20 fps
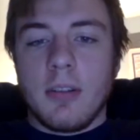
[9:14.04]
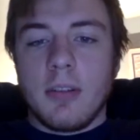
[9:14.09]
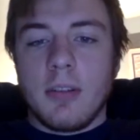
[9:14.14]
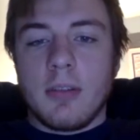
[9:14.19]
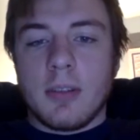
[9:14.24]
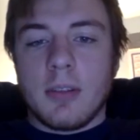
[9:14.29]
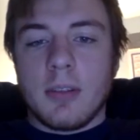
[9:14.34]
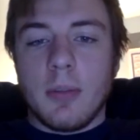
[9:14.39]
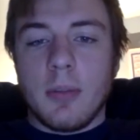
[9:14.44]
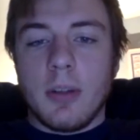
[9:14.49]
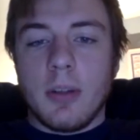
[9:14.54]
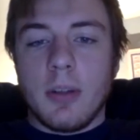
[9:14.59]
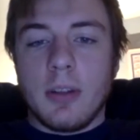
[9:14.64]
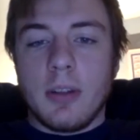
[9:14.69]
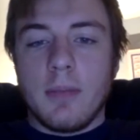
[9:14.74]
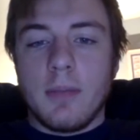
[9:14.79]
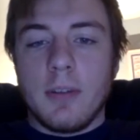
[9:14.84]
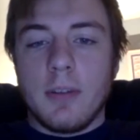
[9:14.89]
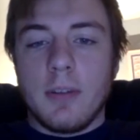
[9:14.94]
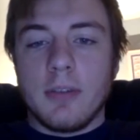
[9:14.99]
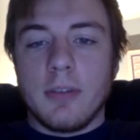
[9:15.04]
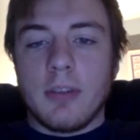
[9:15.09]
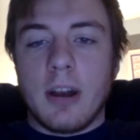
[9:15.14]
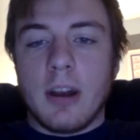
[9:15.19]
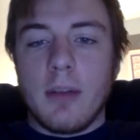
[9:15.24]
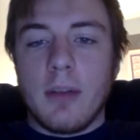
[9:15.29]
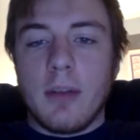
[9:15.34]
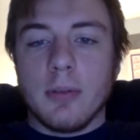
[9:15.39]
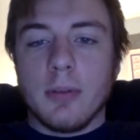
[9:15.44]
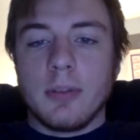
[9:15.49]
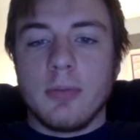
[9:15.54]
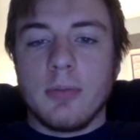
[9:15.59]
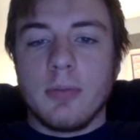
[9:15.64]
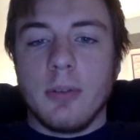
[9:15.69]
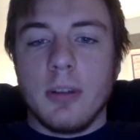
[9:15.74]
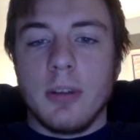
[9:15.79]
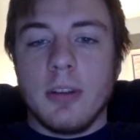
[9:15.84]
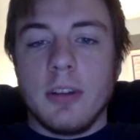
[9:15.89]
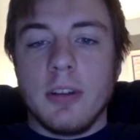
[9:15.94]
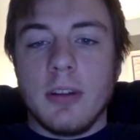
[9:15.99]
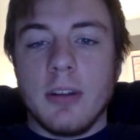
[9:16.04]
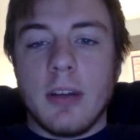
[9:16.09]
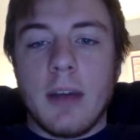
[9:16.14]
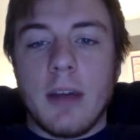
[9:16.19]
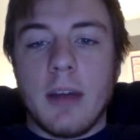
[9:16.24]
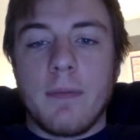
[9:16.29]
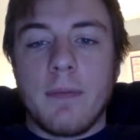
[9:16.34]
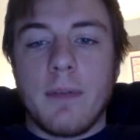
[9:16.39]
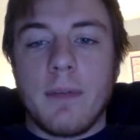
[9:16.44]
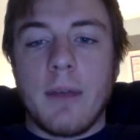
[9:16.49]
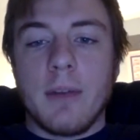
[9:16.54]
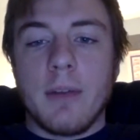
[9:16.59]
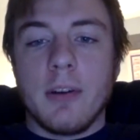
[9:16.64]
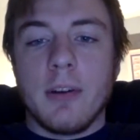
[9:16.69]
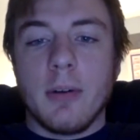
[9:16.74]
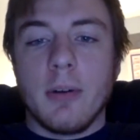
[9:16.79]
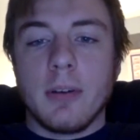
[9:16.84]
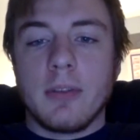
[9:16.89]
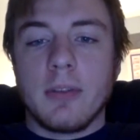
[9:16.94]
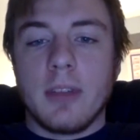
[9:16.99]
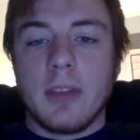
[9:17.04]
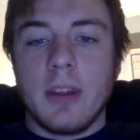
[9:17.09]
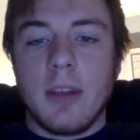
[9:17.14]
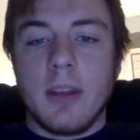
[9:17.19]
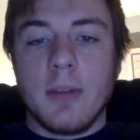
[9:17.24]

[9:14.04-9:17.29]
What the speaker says: some of the division rivals, what do you have you noticed it?